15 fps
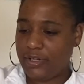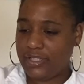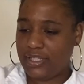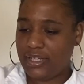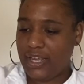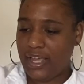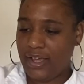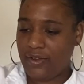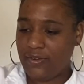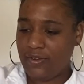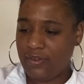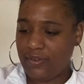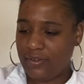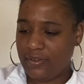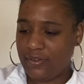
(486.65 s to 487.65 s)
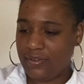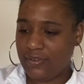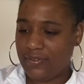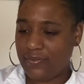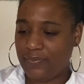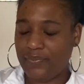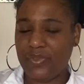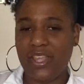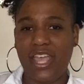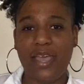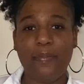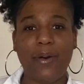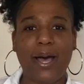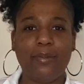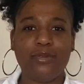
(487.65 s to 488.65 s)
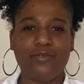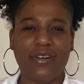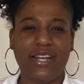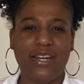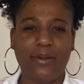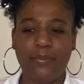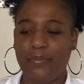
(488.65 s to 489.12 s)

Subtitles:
it down, it pops right up.